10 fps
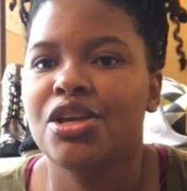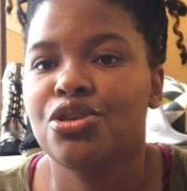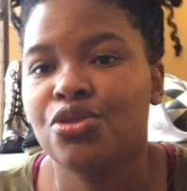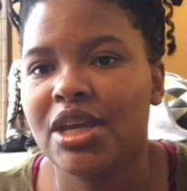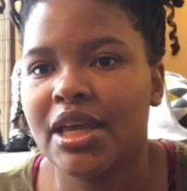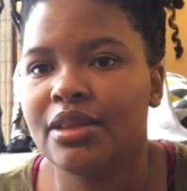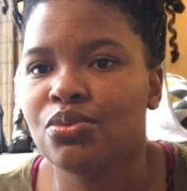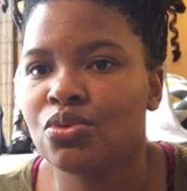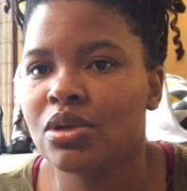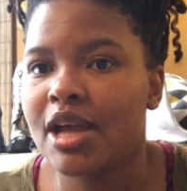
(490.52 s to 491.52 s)
you
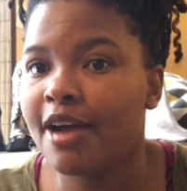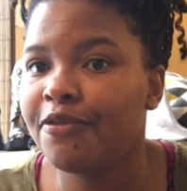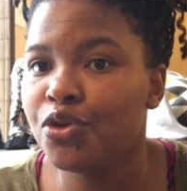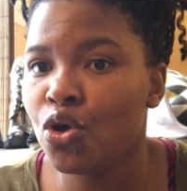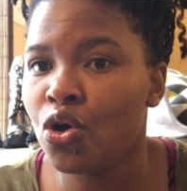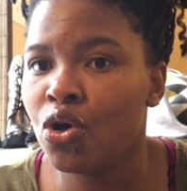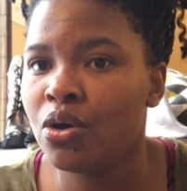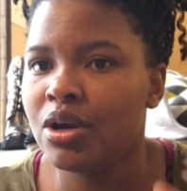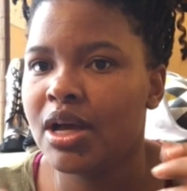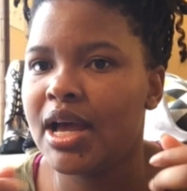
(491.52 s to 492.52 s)
can cuff
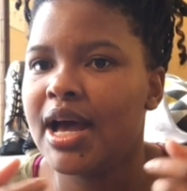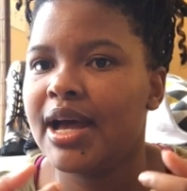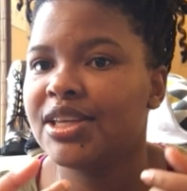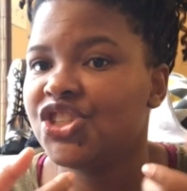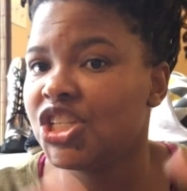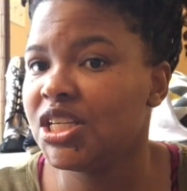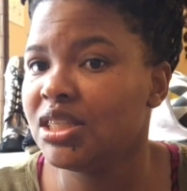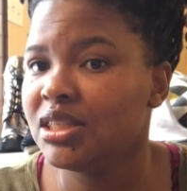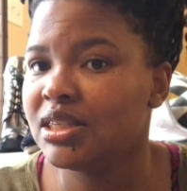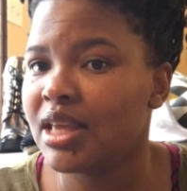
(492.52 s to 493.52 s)
your uh,
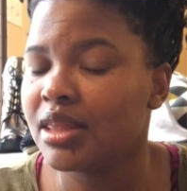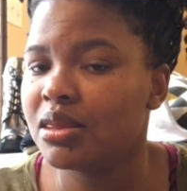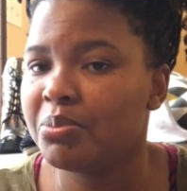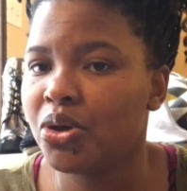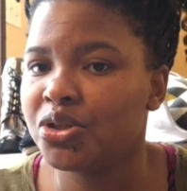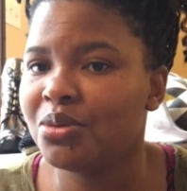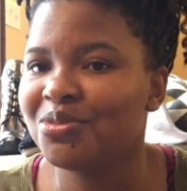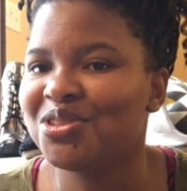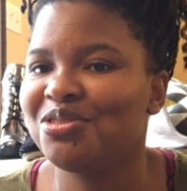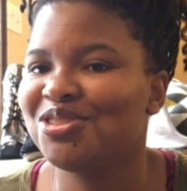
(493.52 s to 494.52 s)
jeans at the
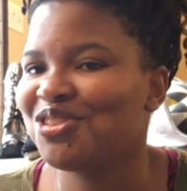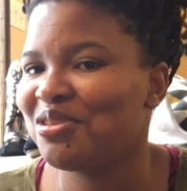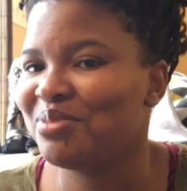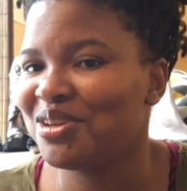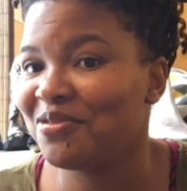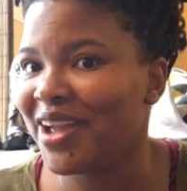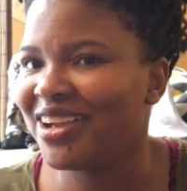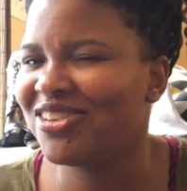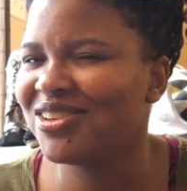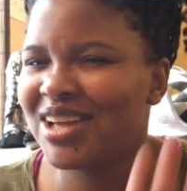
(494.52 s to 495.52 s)
bottom to show a bit of
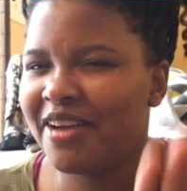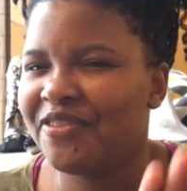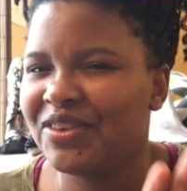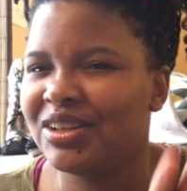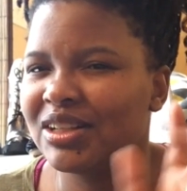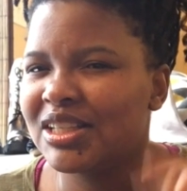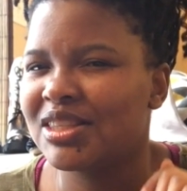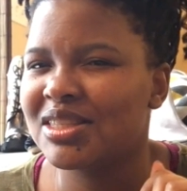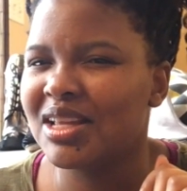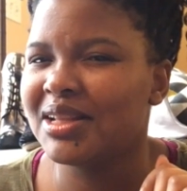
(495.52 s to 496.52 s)
ankle. I feel
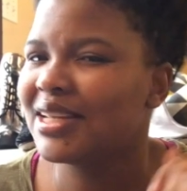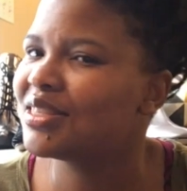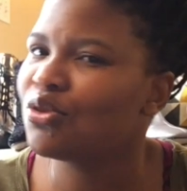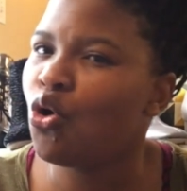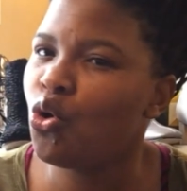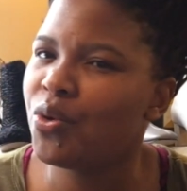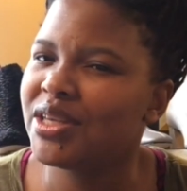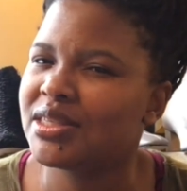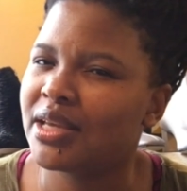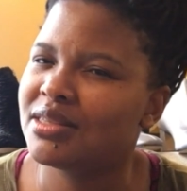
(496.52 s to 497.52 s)
that's
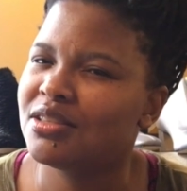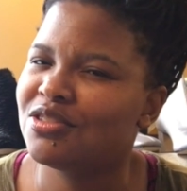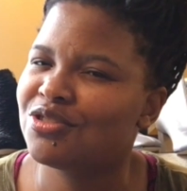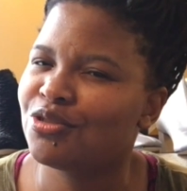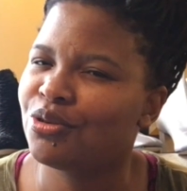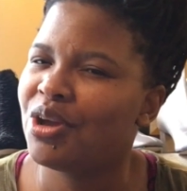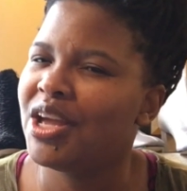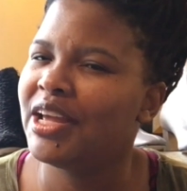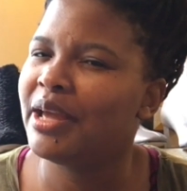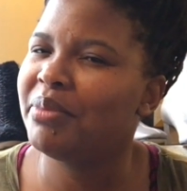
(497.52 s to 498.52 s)
always sexy to show
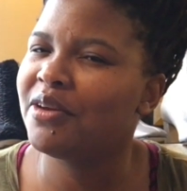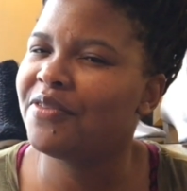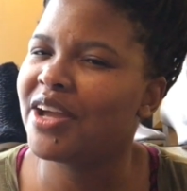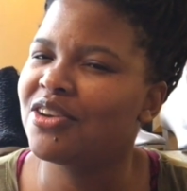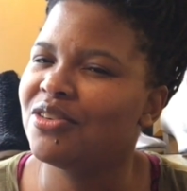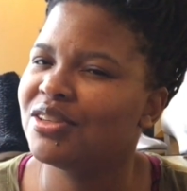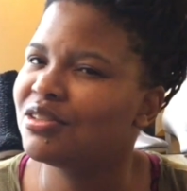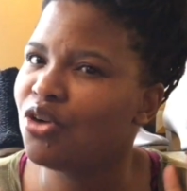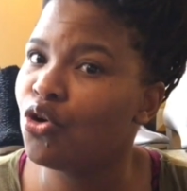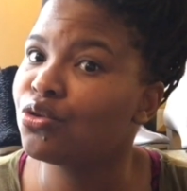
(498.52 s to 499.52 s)
a bit of ankle. It
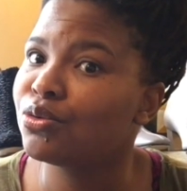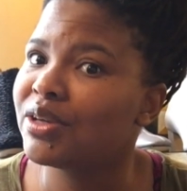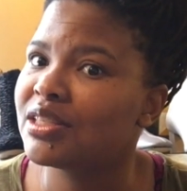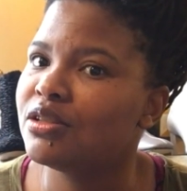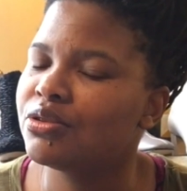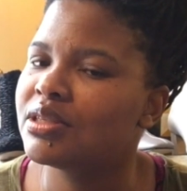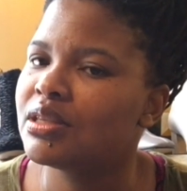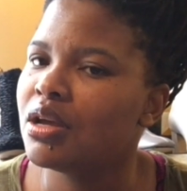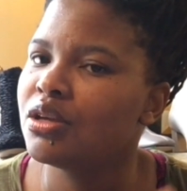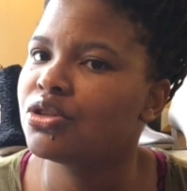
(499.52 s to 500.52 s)
always
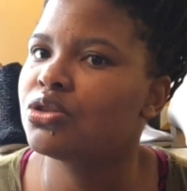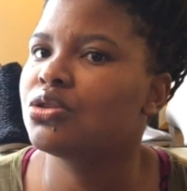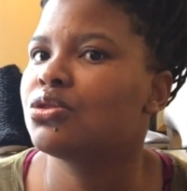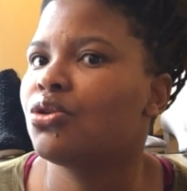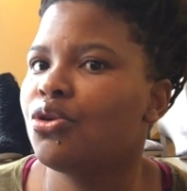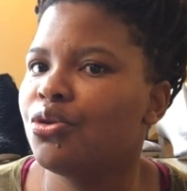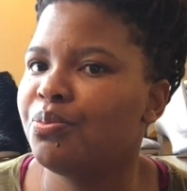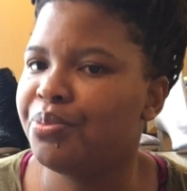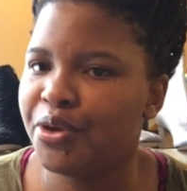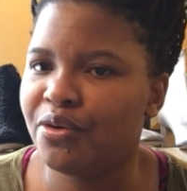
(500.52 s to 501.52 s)
looks so
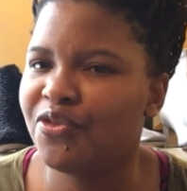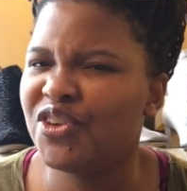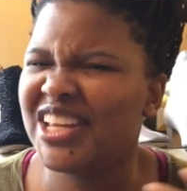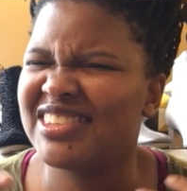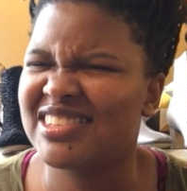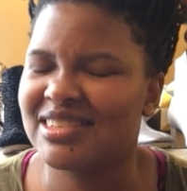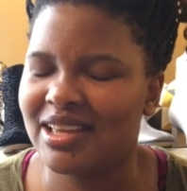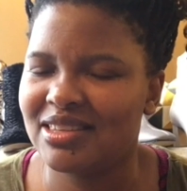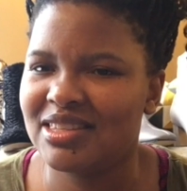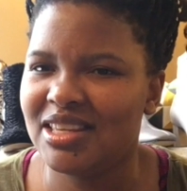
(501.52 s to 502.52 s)
beautiful and
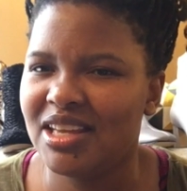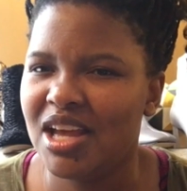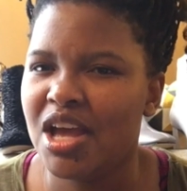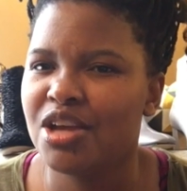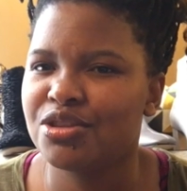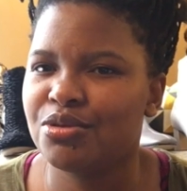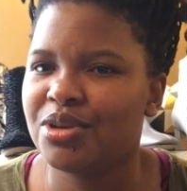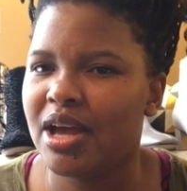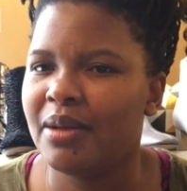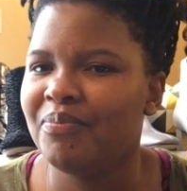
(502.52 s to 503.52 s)
sexy. So
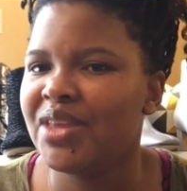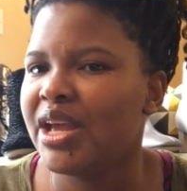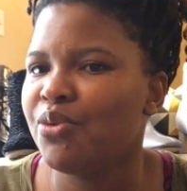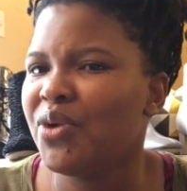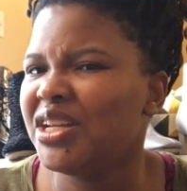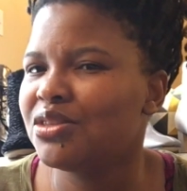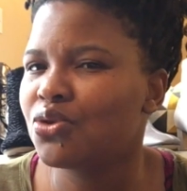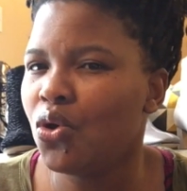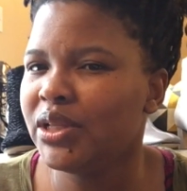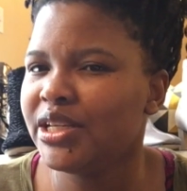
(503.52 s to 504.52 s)
yeah, when it's
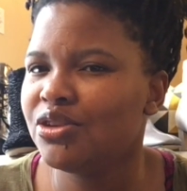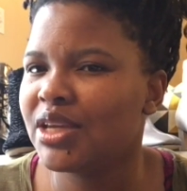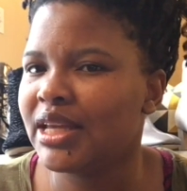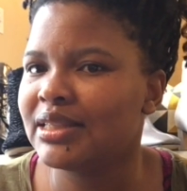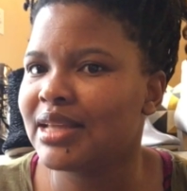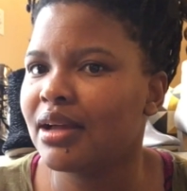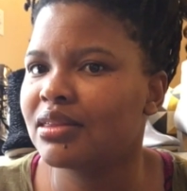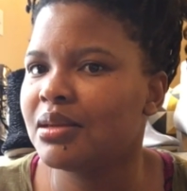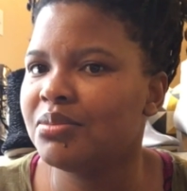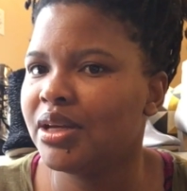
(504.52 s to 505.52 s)
colder, you can
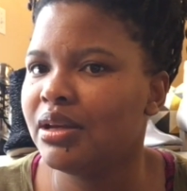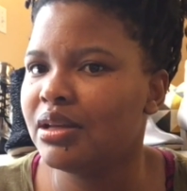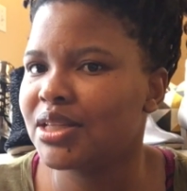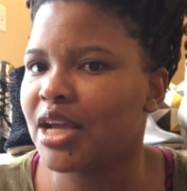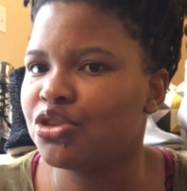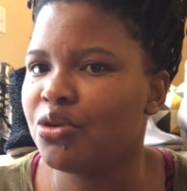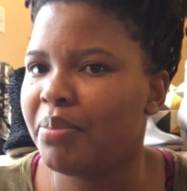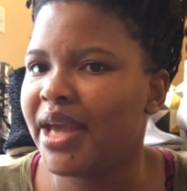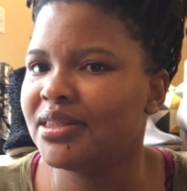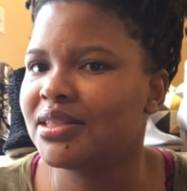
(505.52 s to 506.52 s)
tuck them, tuck your
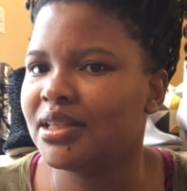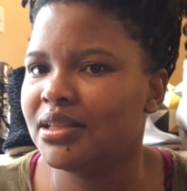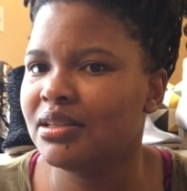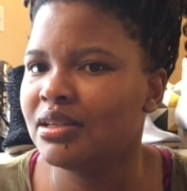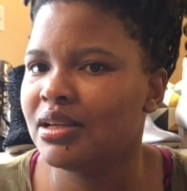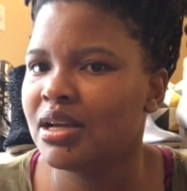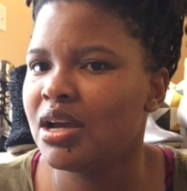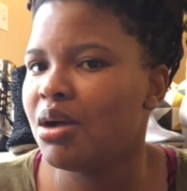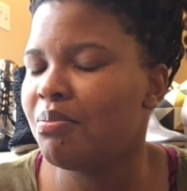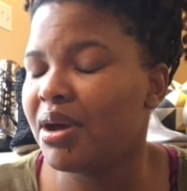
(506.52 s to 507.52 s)
pants in,
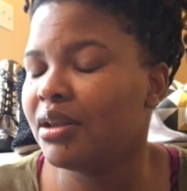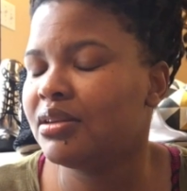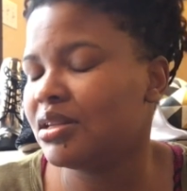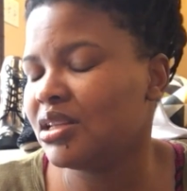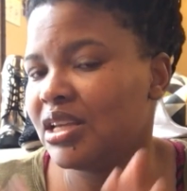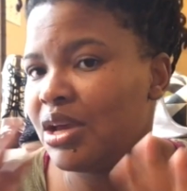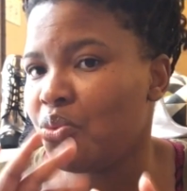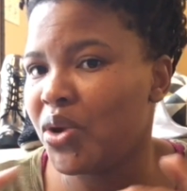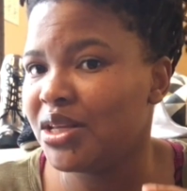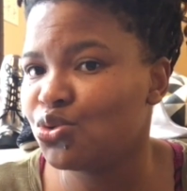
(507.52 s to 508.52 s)
but
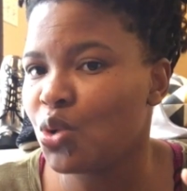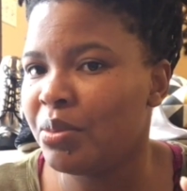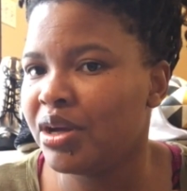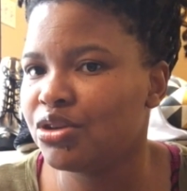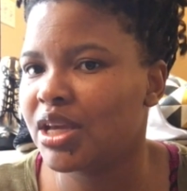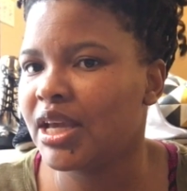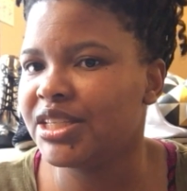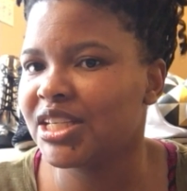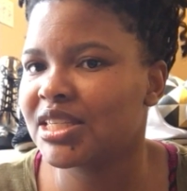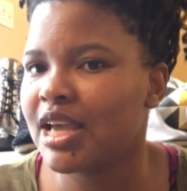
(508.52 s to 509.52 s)
when it's warmer, you
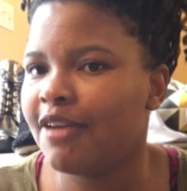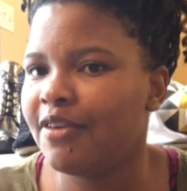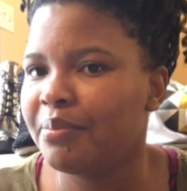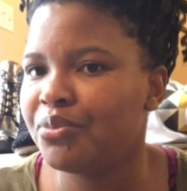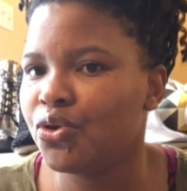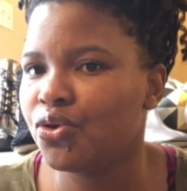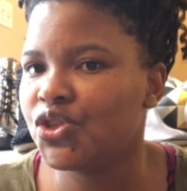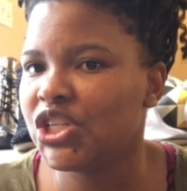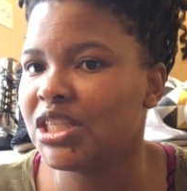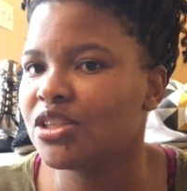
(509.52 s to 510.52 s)
can just cuff up
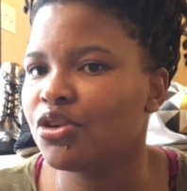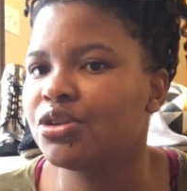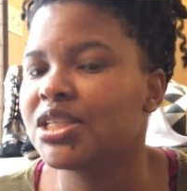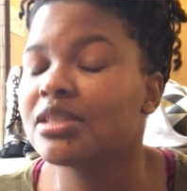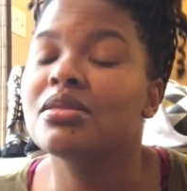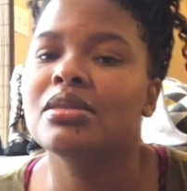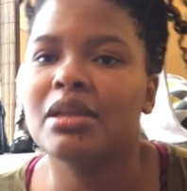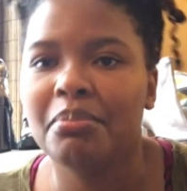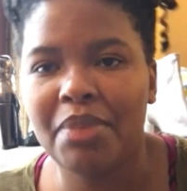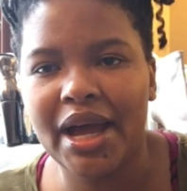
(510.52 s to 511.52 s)
your jeans or
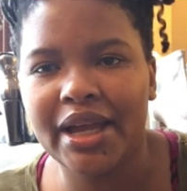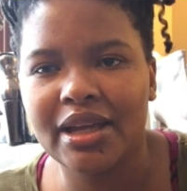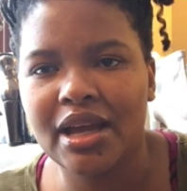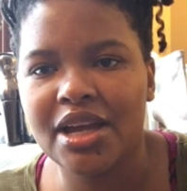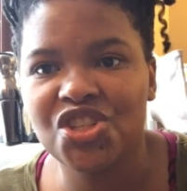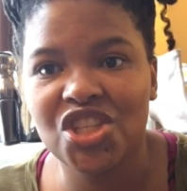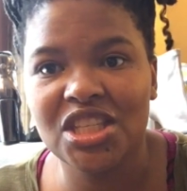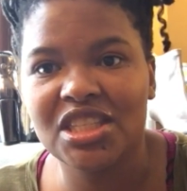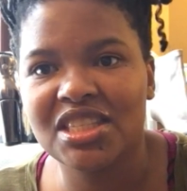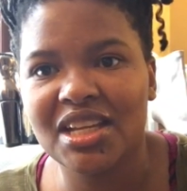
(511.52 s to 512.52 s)
just buy
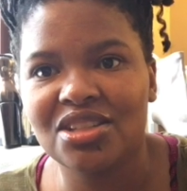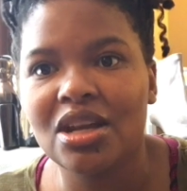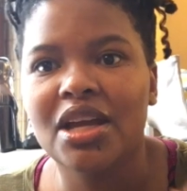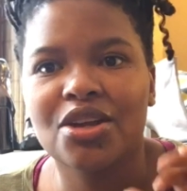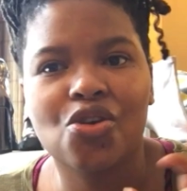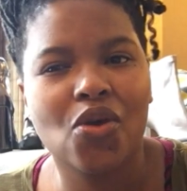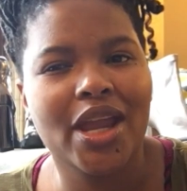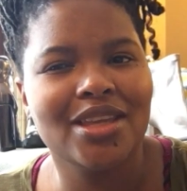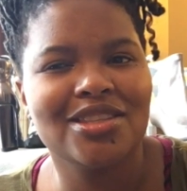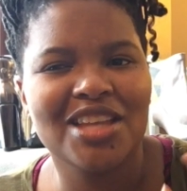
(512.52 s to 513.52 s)
jeans that
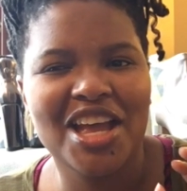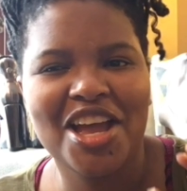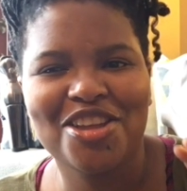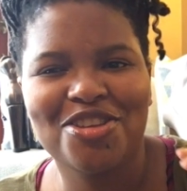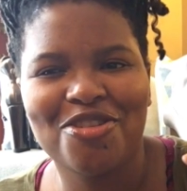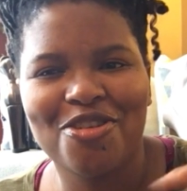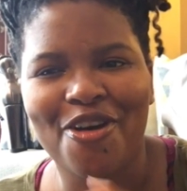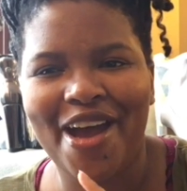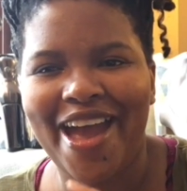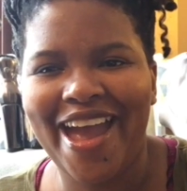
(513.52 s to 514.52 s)
graze
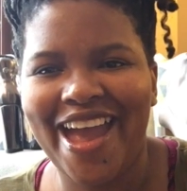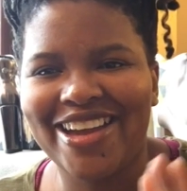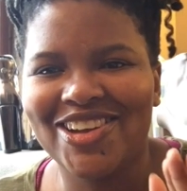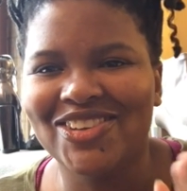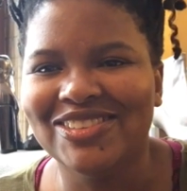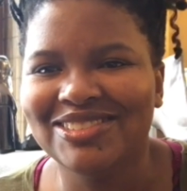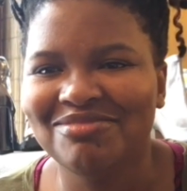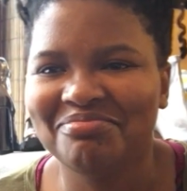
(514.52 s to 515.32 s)
your ankle.